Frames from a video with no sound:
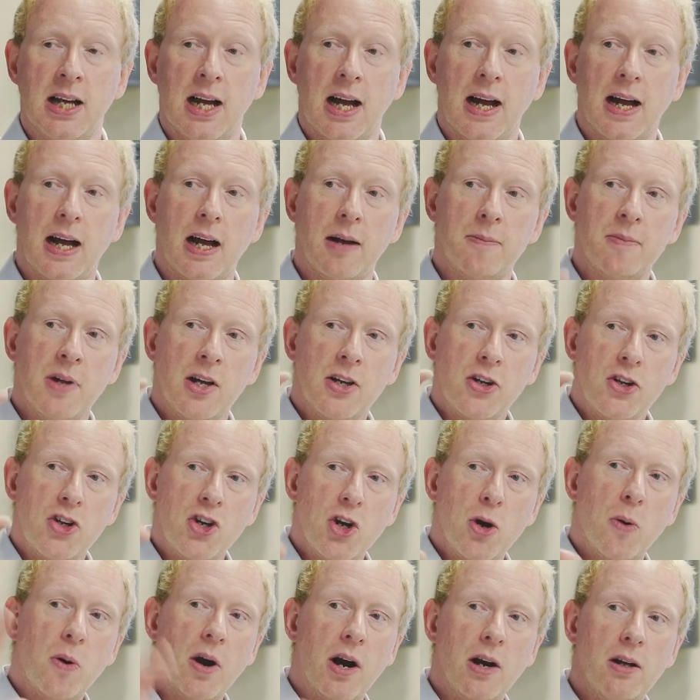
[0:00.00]

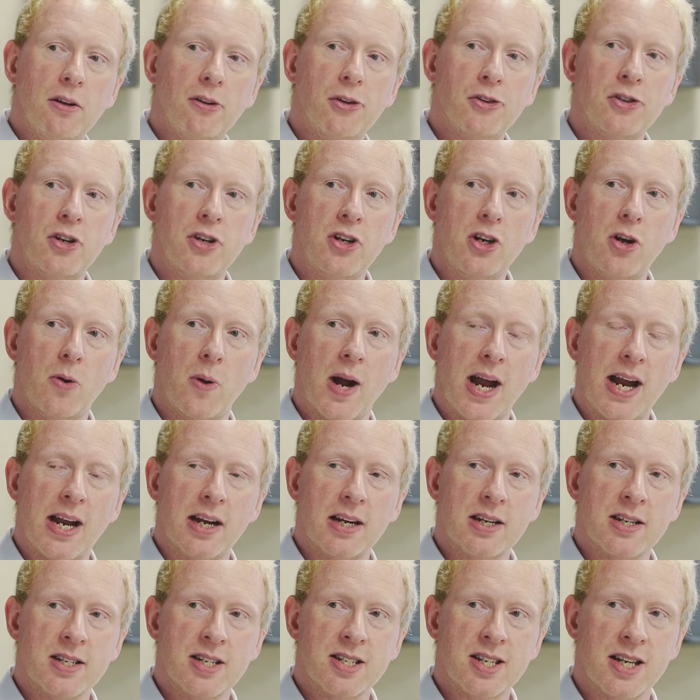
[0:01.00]
URLs and
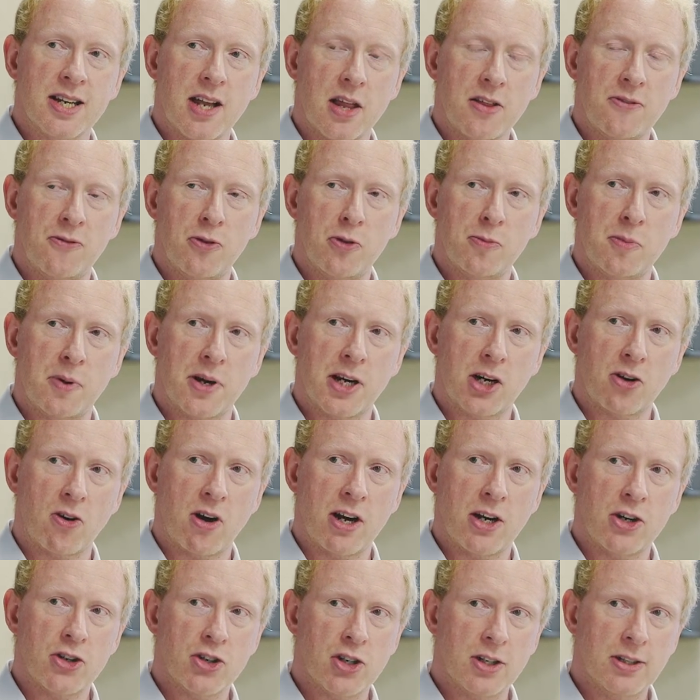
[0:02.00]
UX is another form of
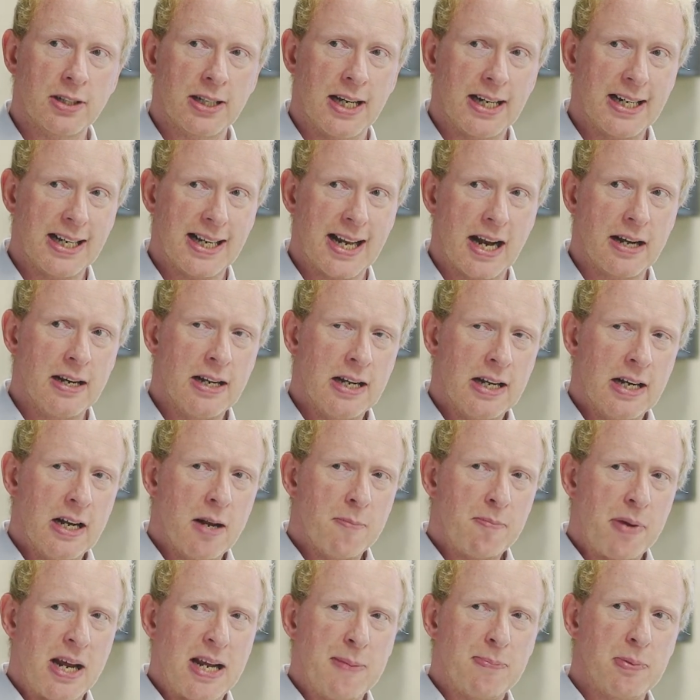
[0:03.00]
migration. And again,
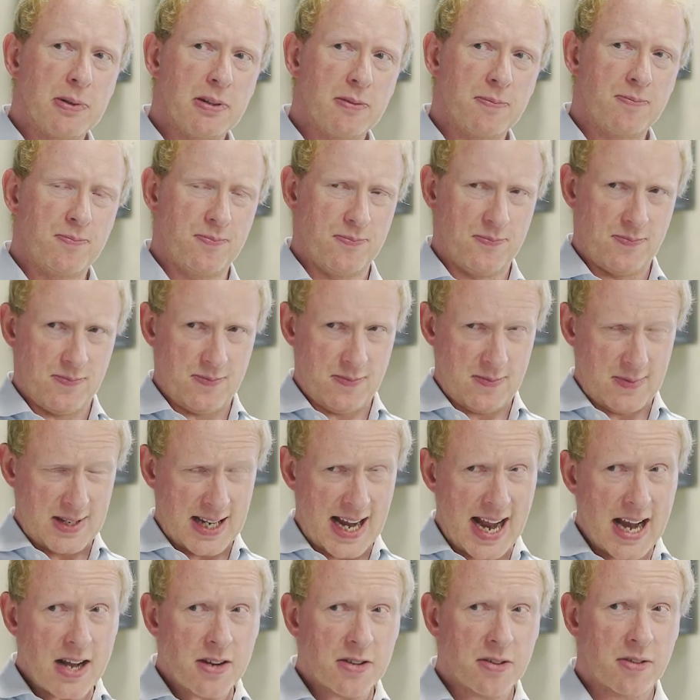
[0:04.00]
people
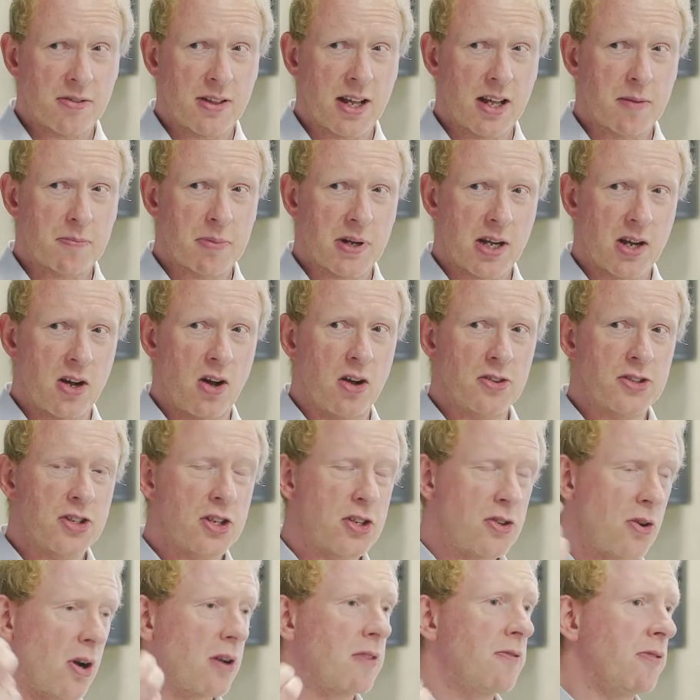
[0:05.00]
tend to think because
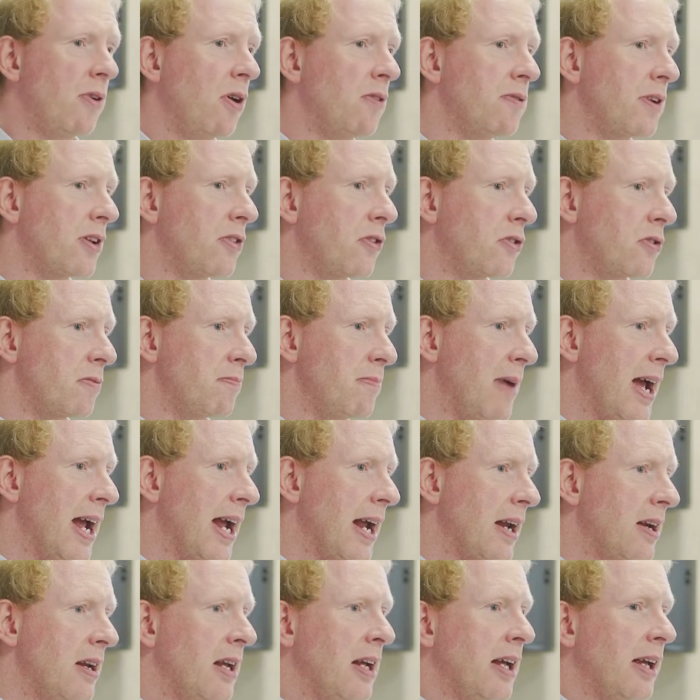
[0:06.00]
it's not involving the
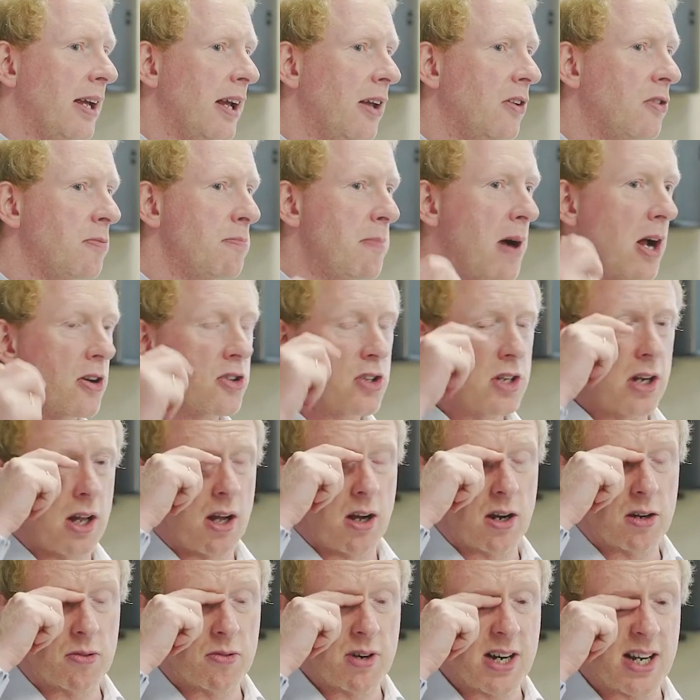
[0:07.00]
domain, it's much
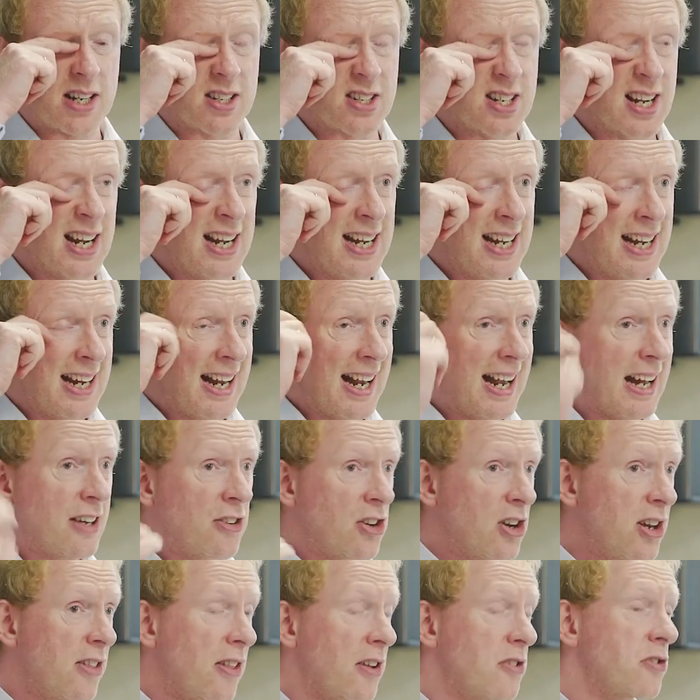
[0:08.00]
lower risk.
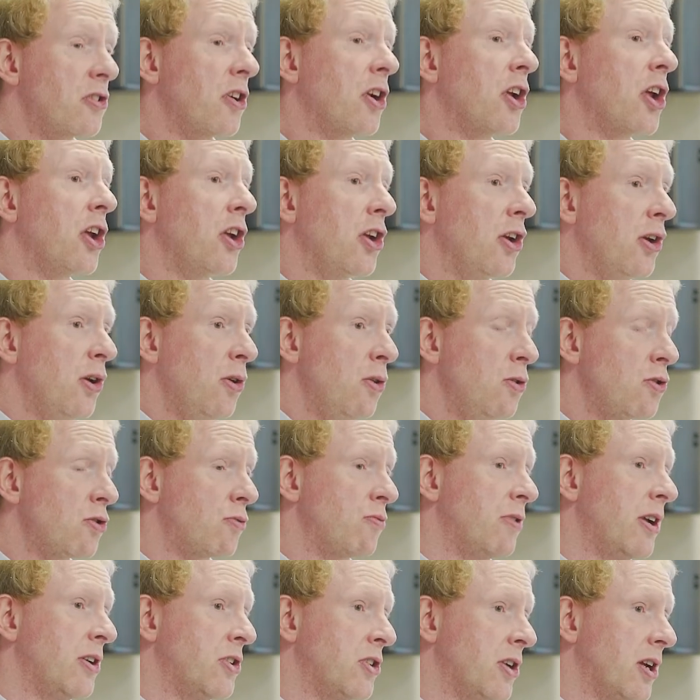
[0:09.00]
Actually, there's a huge
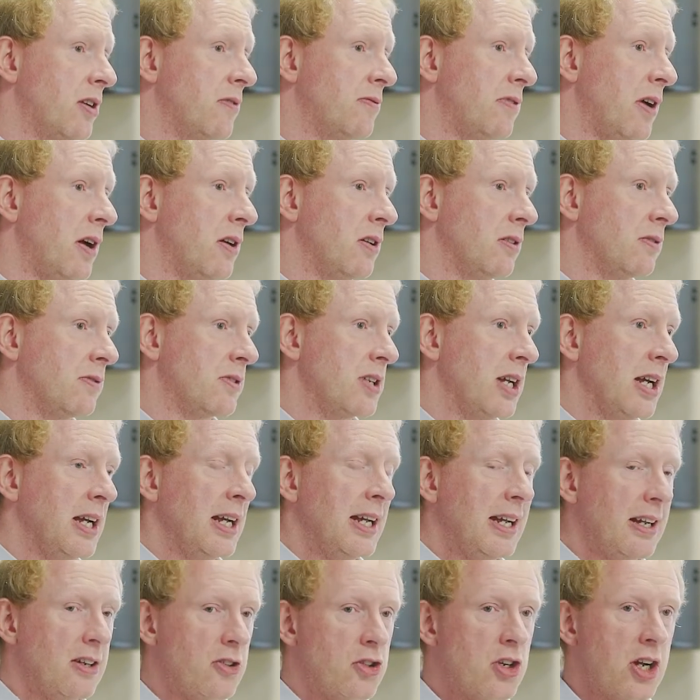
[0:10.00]
risk involved
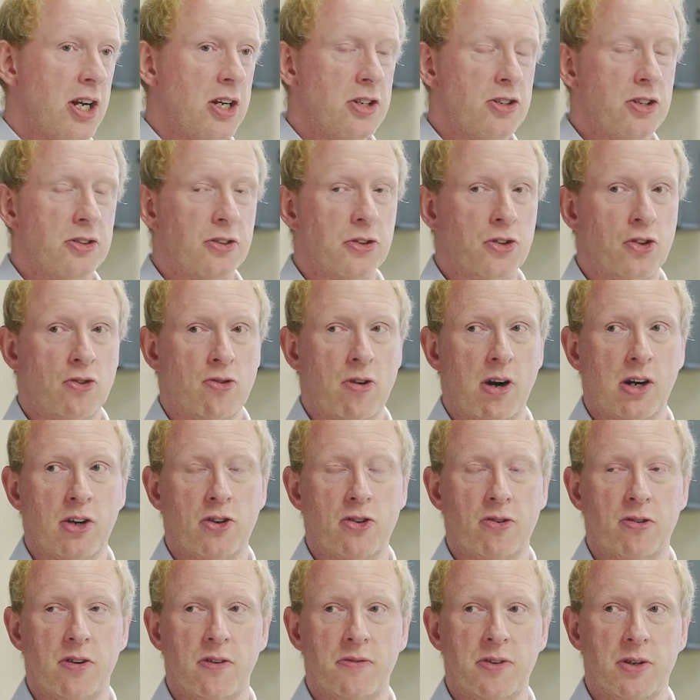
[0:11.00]
in changing the
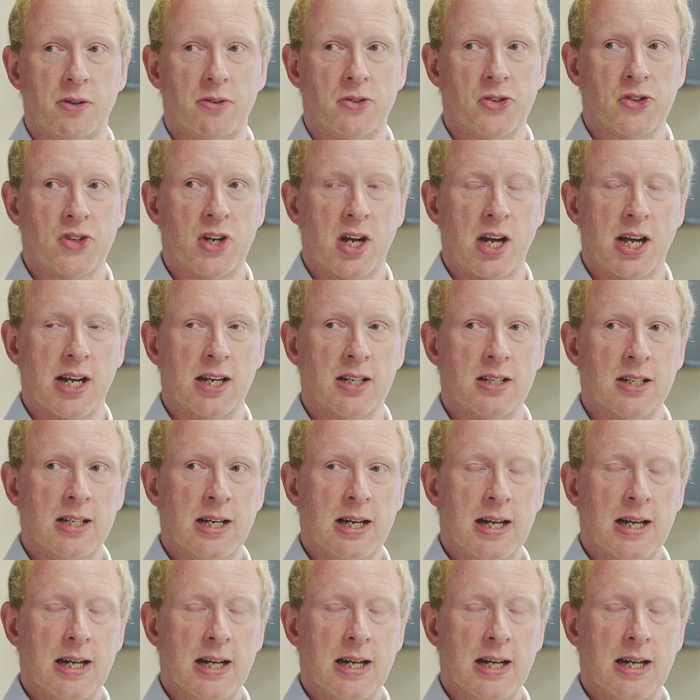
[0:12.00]
structure of your site.